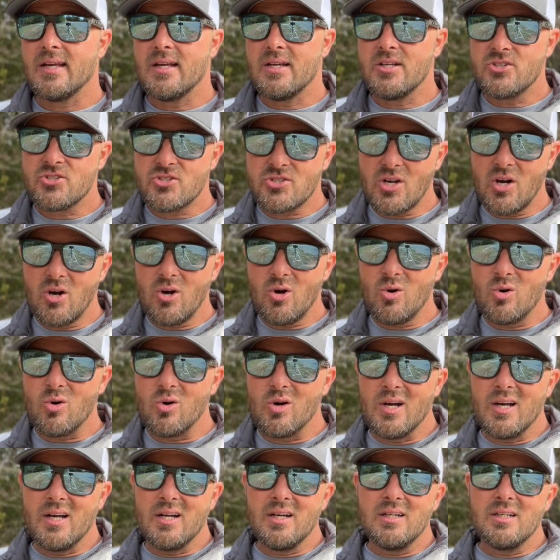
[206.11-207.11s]
So
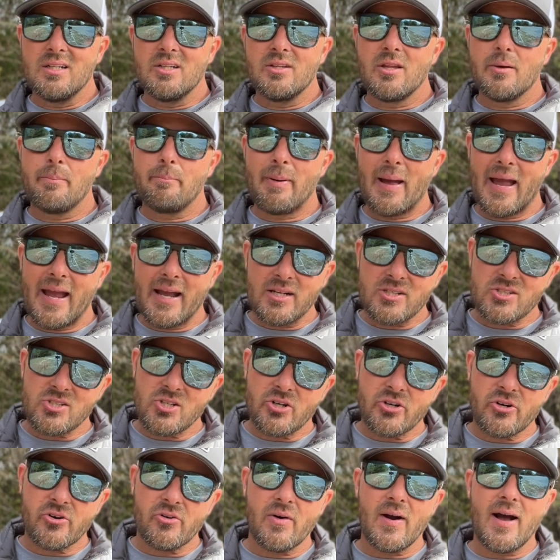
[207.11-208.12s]
the banks are
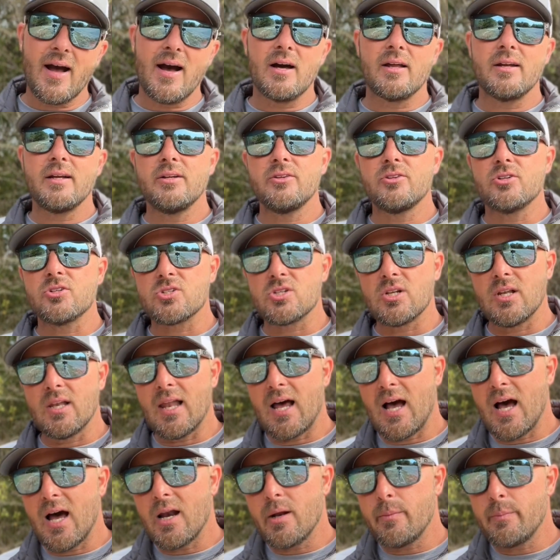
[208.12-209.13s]
crowded, there's a
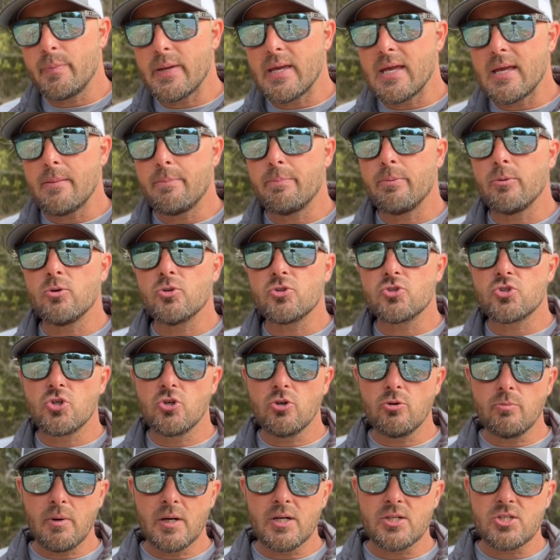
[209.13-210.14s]
lot of people,
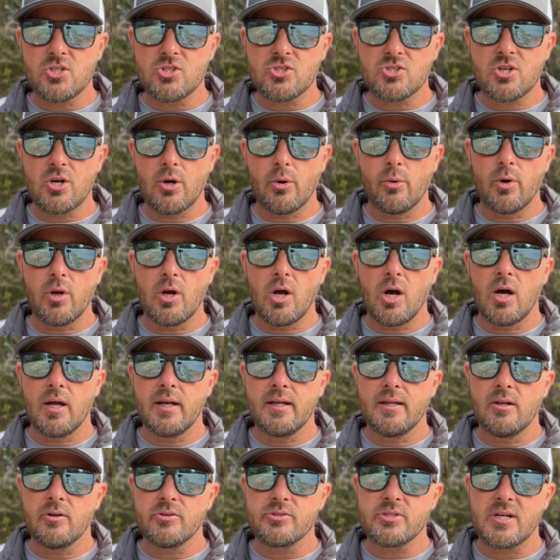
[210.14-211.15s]
too much is going on in
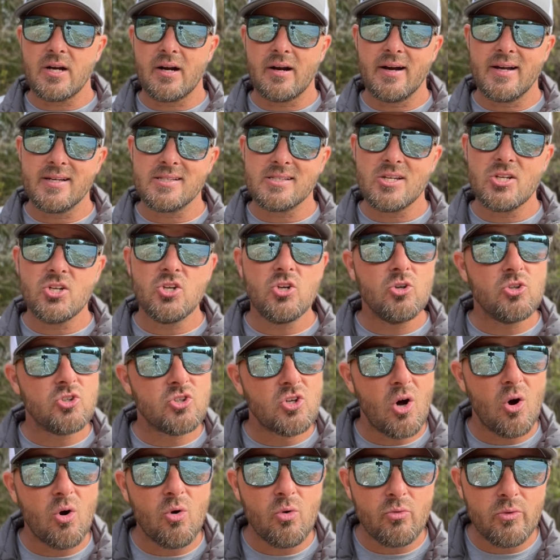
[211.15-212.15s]
those areas, and you
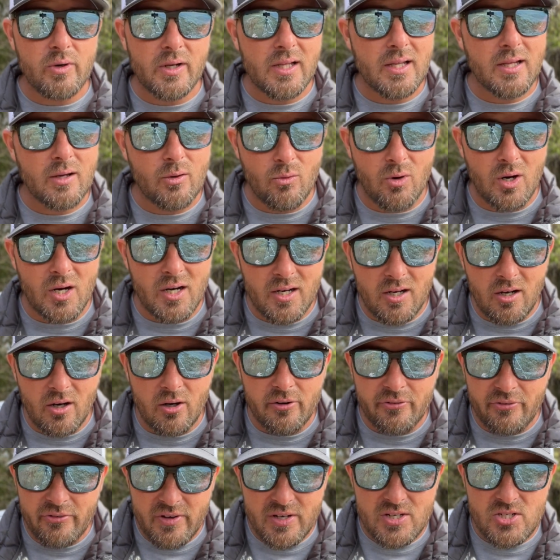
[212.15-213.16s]
don't really want to go
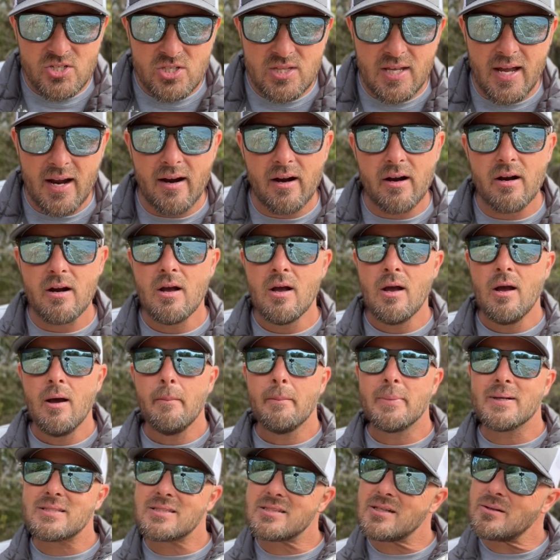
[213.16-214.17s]
fish there,
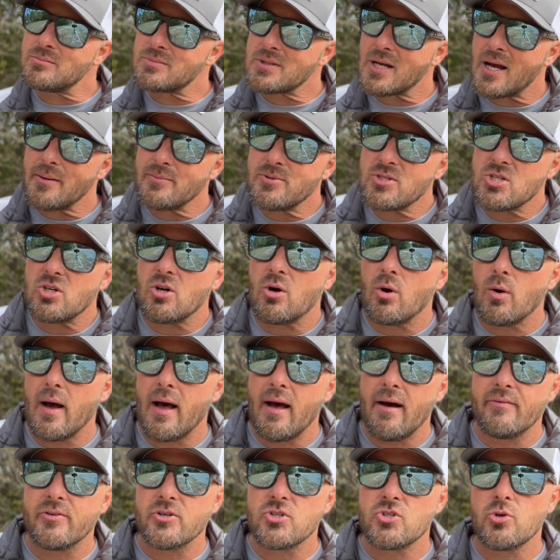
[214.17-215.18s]
but sometimes you don't
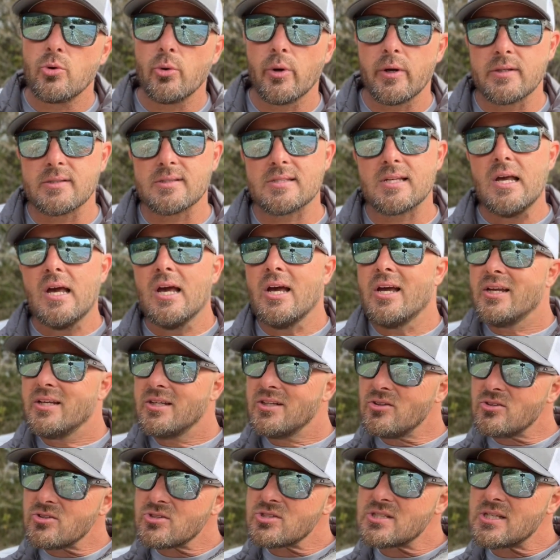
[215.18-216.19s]
have a choice.
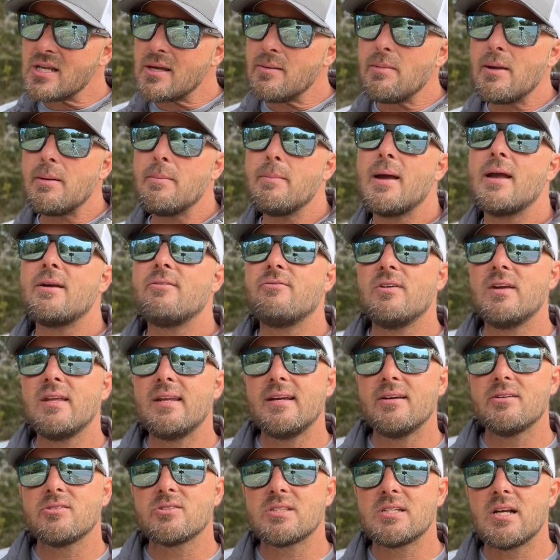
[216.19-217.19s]
You'll see me make
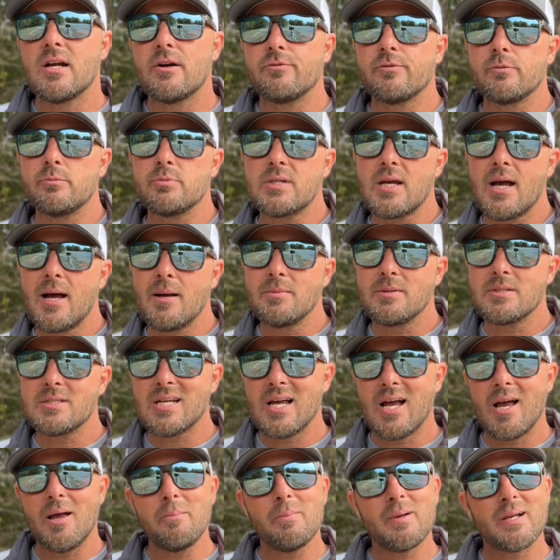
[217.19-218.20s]
videos there from time to
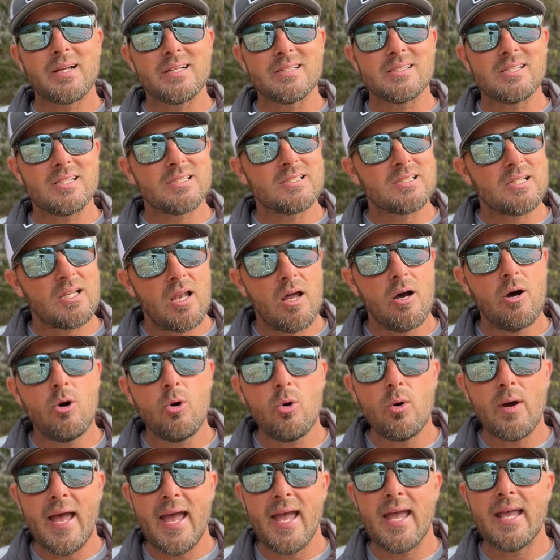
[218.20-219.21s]
time because it's
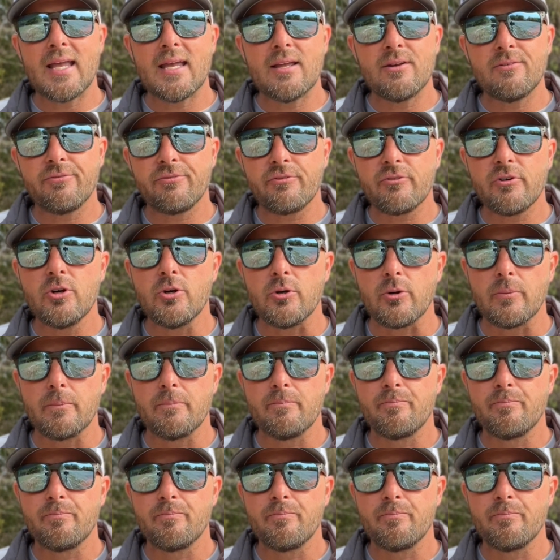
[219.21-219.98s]
low-hanging fruit.